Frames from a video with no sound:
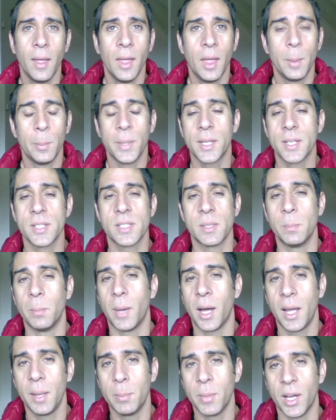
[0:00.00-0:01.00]
because in
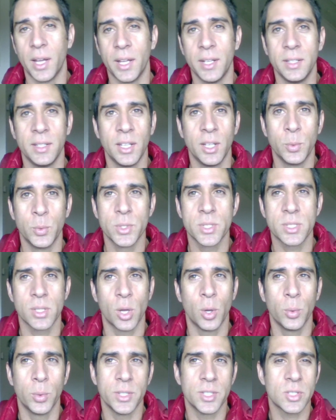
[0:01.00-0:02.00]
my mind, it was
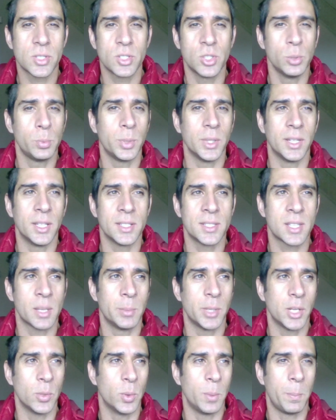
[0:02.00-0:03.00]
always stupid that
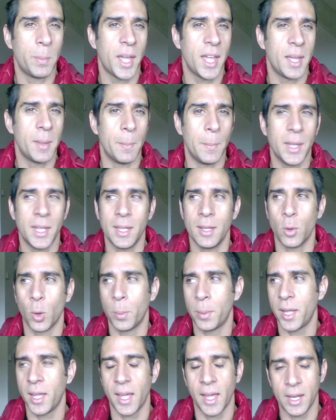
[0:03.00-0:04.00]
somebody would pay me
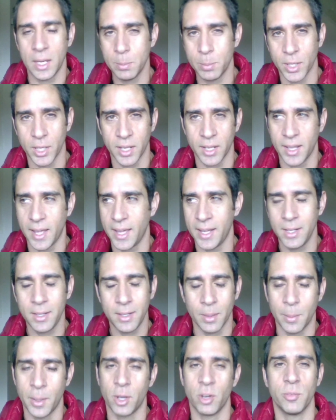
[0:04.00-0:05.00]
or pay anybody
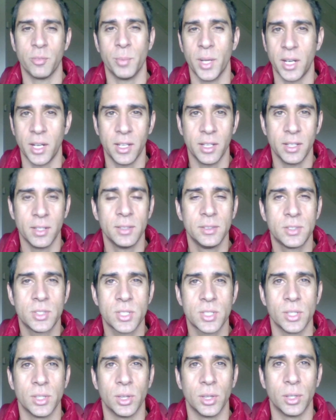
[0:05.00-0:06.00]
any amount of money
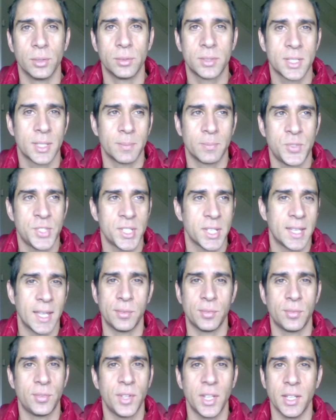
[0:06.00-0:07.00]
to
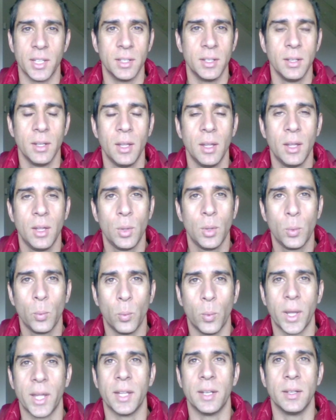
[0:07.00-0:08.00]
get fit
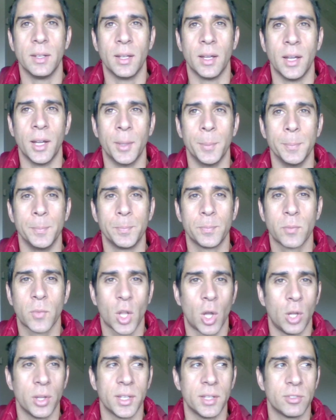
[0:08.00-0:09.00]
when
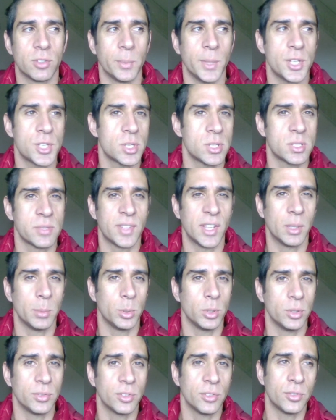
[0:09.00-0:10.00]
all the information is
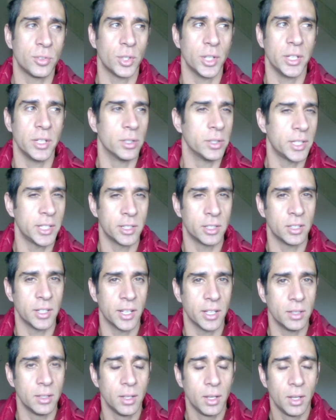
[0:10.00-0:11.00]
available for free on the
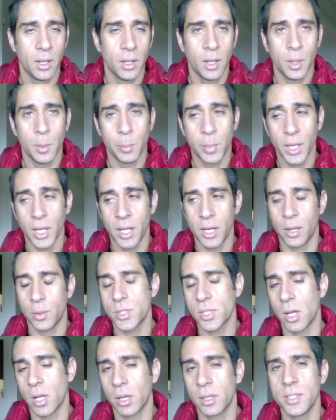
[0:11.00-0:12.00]
internet. But I
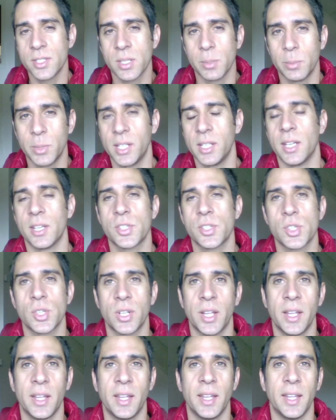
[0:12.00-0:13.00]
was talking to somebody
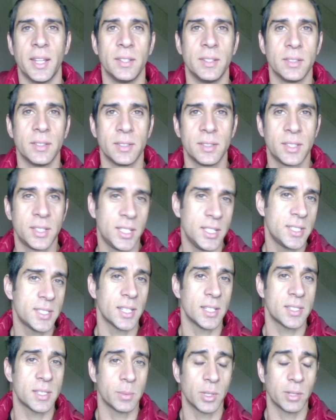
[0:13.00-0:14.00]
yesterday and he
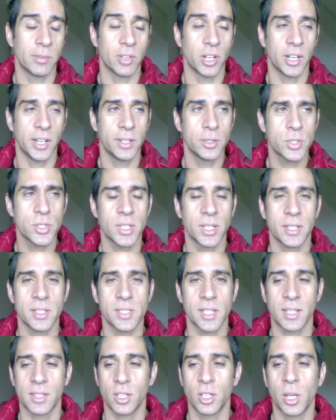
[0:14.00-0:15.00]
said something very interesting.
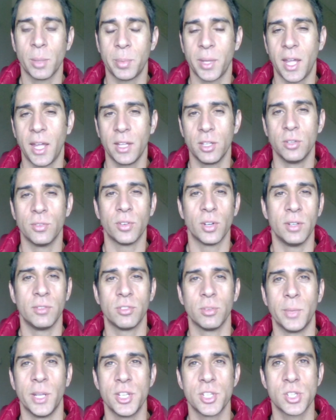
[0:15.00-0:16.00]
He's like, they're not paying you for
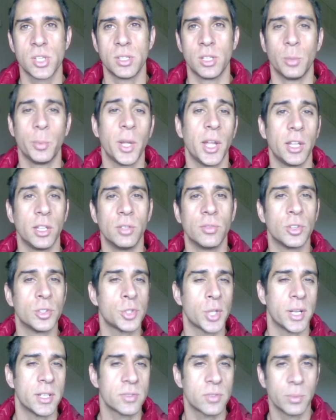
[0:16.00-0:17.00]
information, they're paying you for
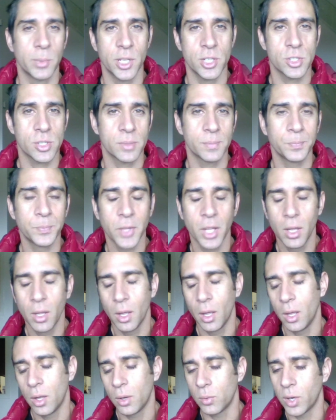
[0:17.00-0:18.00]
transformation,
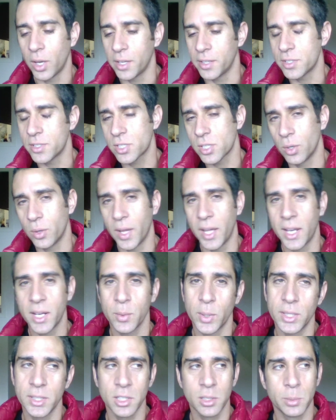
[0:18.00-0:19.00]
right? So
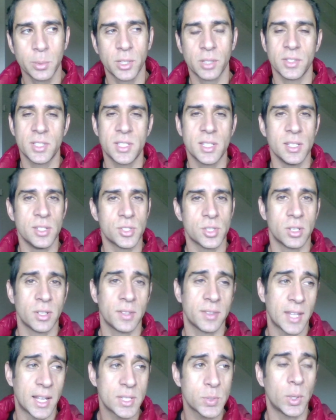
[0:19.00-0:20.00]
anyway, a little bit of a teaser.
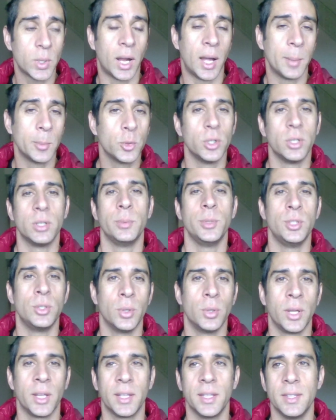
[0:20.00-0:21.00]
That's what I'm going to be
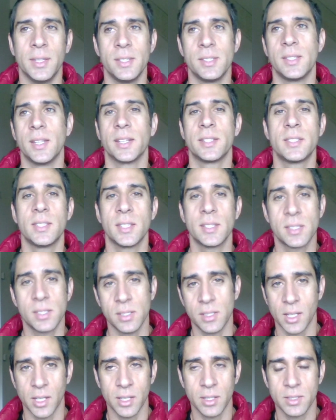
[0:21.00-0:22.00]
doing in these next
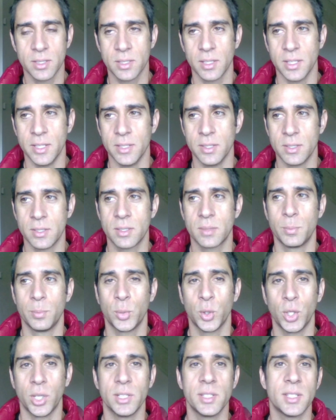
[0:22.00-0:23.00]
60 days is
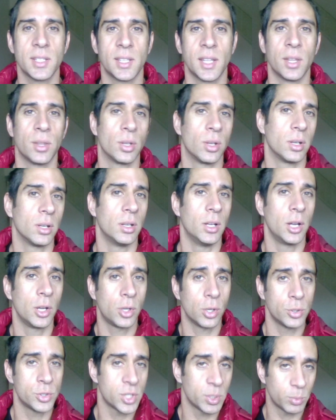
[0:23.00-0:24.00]
putting together a
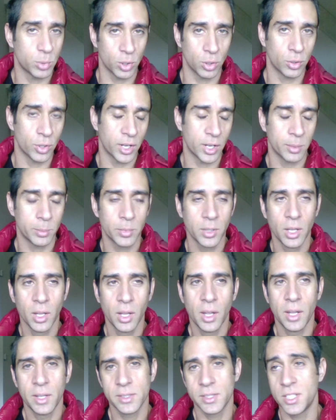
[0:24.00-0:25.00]
coaching program
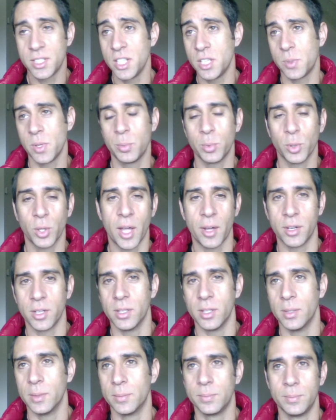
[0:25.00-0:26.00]
to teach people how
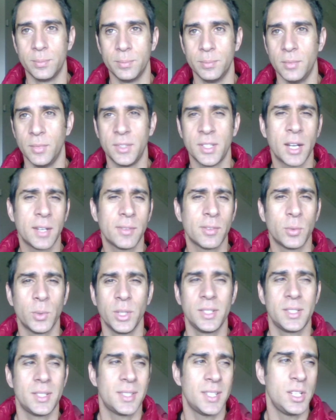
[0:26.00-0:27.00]
to, not even
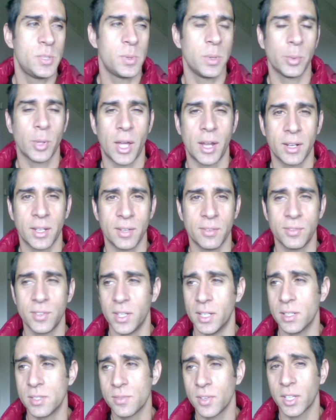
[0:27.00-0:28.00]
really to teach people how to get
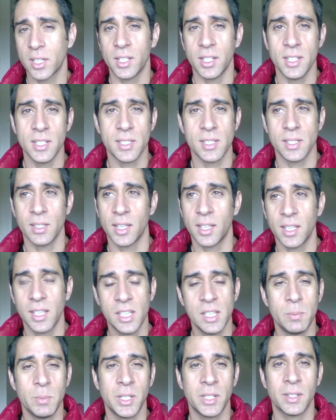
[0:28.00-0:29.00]
fit. It's fucking easy. Like
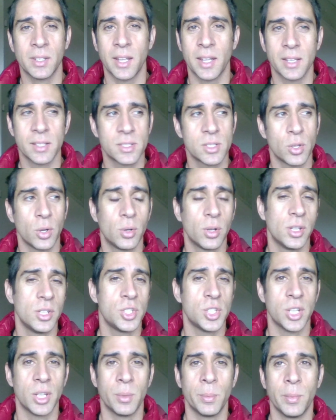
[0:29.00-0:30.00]
eat meat and eggs, go to the
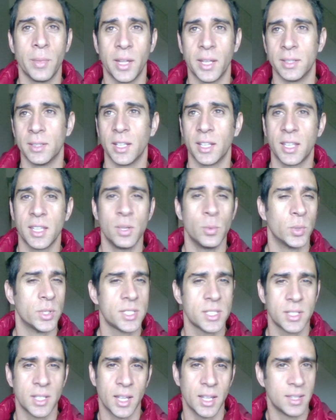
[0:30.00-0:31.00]
gym and like eat
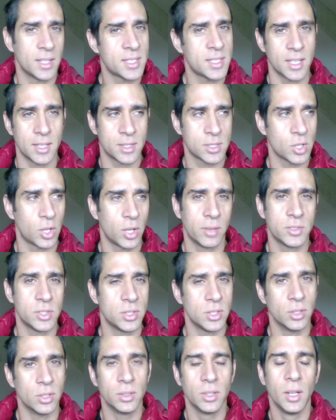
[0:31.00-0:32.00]
once a day. That's it, that's all you have
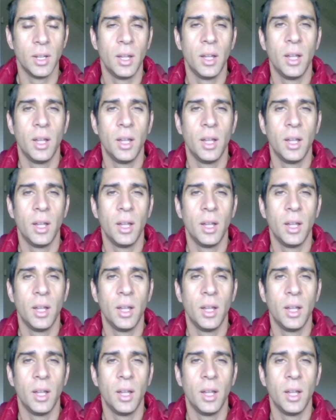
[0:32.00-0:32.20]
to do.